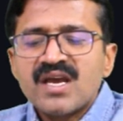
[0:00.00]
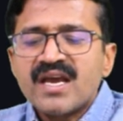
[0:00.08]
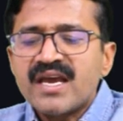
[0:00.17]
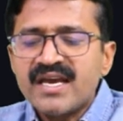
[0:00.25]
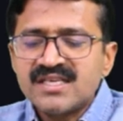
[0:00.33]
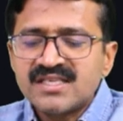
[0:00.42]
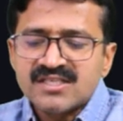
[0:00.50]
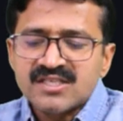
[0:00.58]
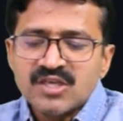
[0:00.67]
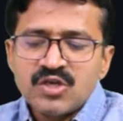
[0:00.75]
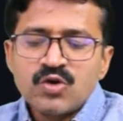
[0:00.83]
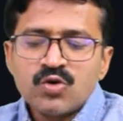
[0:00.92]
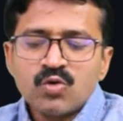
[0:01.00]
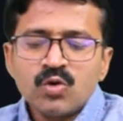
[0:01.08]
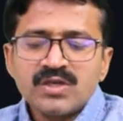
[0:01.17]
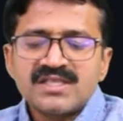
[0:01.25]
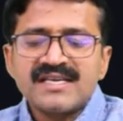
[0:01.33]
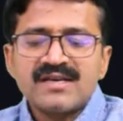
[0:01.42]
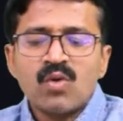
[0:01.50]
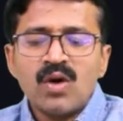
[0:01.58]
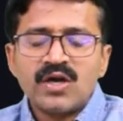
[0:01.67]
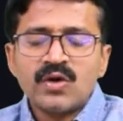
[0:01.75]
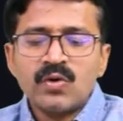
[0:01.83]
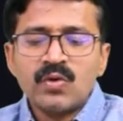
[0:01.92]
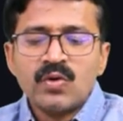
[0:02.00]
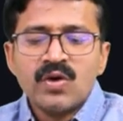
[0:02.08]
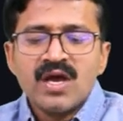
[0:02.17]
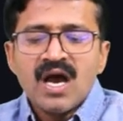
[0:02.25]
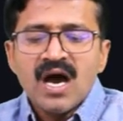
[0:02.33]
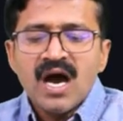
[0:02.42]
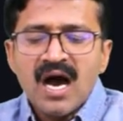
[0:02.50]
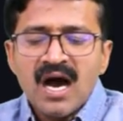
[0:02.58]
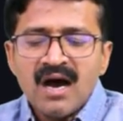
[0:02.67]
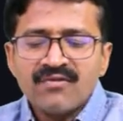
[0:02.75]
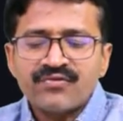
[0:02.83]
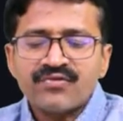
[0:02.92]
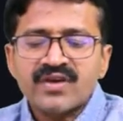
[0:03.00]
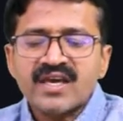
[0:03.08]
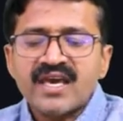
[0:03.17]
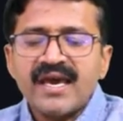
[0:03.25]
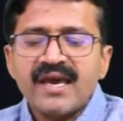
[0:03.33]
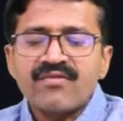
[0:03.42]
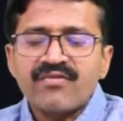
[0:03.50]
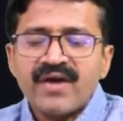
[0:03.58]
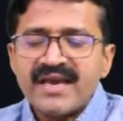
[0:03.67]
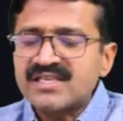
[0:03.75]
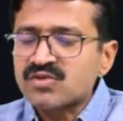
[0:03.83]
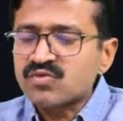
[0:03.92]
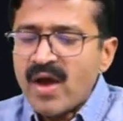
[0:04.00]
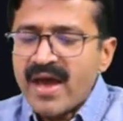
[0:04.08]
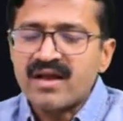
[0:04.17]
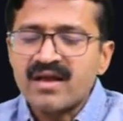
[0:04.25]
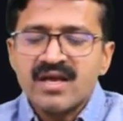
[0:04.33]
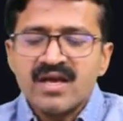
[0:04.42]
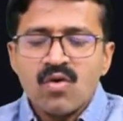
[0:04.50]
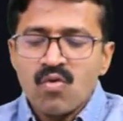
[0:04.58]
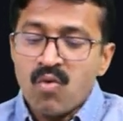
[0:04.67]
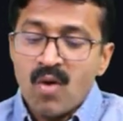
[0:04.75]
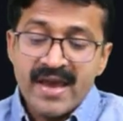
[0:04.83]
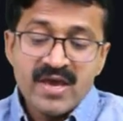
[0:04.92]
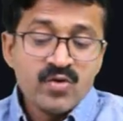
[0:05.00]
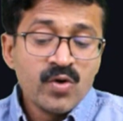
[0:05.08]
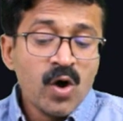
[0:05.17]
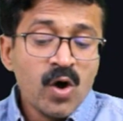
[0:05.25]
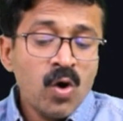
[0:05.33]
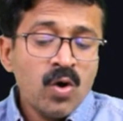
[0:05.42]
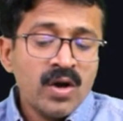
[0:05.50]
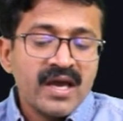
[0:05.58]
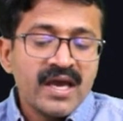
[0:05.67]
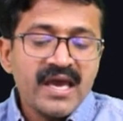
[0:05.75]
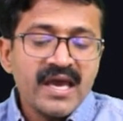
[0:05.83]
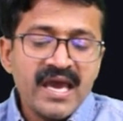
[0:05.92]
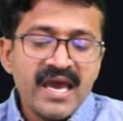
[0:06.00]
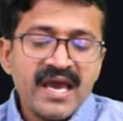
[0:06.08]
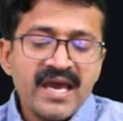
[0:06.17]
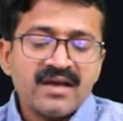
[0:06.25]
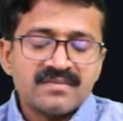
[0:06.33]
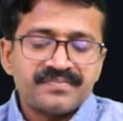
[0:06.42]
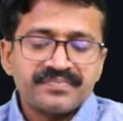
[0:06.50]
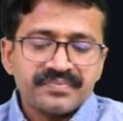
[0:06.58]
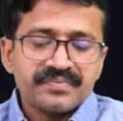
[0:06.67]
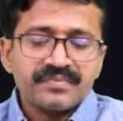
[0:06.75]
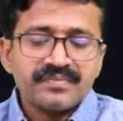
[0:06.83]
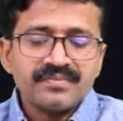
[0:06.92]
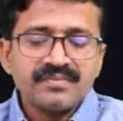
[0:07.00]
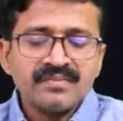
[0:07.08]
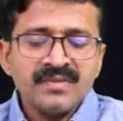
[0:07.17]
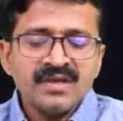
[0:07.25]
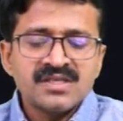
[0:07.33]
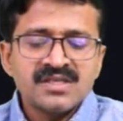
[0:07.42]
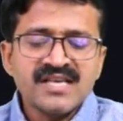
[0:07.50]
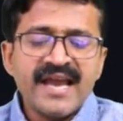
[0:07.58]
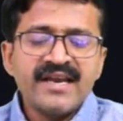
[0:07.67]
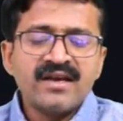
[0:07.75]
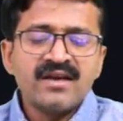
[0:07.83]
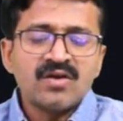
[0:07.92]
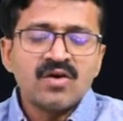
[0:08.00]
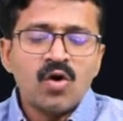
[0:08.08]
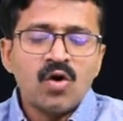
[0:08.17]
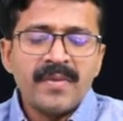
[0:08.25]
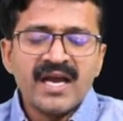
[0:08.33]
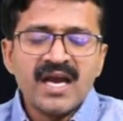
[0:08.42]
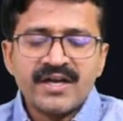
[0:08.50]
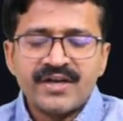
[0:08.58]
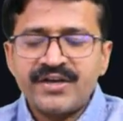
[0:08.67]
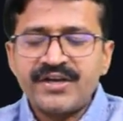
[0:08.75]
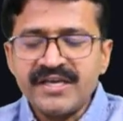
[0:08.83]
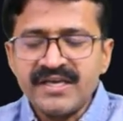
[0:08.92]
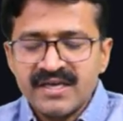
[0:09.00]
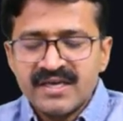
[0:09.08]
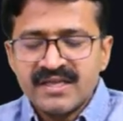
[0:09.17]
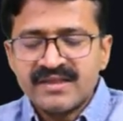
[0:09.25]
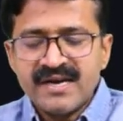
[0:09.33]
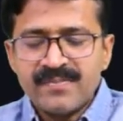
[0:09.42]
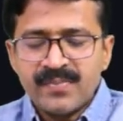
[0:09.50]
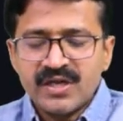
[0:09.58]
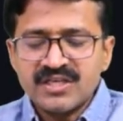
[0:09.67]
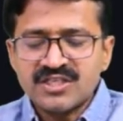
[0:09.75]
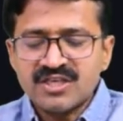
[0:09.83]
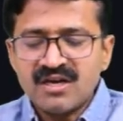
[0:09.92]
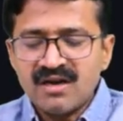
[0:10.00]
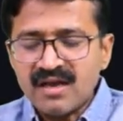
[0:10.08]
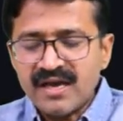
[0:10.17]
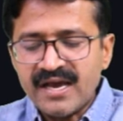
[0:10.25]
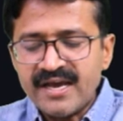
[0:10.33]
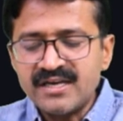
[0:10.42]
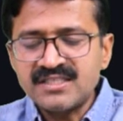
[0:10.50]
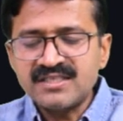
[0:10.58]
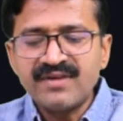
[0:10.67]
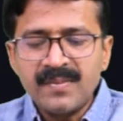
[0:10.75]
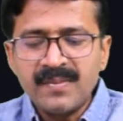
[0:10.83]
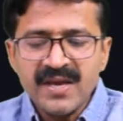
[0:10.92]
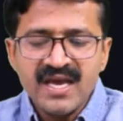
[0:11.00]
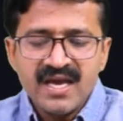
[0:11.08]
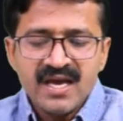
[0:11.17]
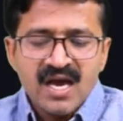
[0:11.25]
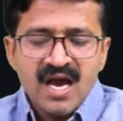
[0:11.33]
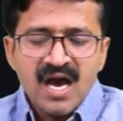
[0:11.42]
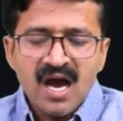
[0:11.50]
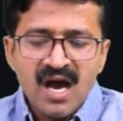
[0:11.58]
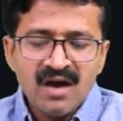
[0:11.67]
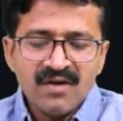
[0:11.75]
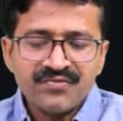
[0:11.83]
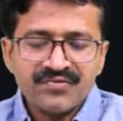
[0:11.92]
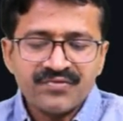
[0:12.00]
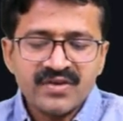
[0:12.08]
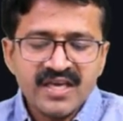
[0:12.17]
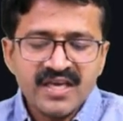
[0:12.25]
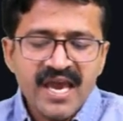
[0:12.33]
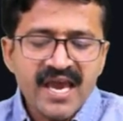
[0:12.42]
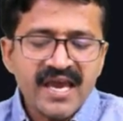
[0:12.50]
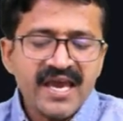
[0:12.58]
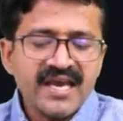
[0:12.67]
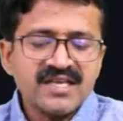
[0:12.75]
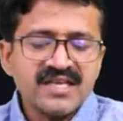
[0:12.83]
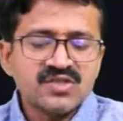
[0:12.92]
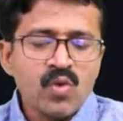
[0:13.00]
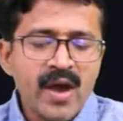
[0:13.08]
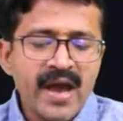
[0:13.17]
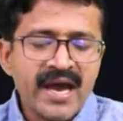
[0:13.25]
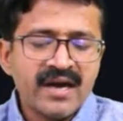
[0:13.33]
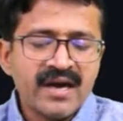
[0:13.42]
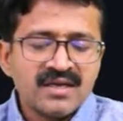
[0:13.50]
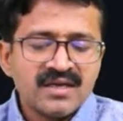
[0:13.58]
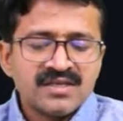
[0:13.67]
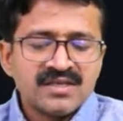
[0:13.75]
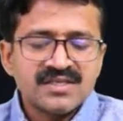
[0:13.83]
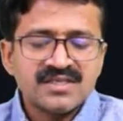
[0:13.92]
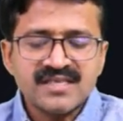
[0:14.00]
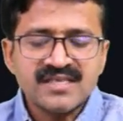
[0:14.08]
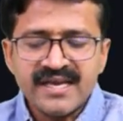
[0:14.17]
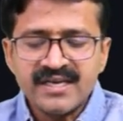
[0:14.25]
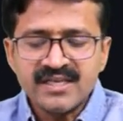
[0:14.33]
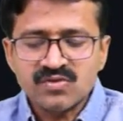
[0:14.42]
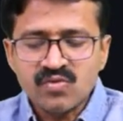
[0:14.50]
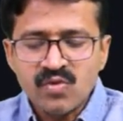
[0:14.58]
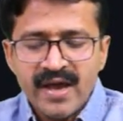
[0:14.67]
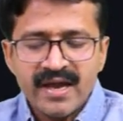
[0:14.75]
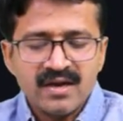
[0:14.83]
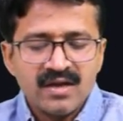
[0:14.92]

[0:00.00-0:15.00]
is U is equal to half ky square. Y you know, a sine omega t. Then potential energy will be half ka square sine square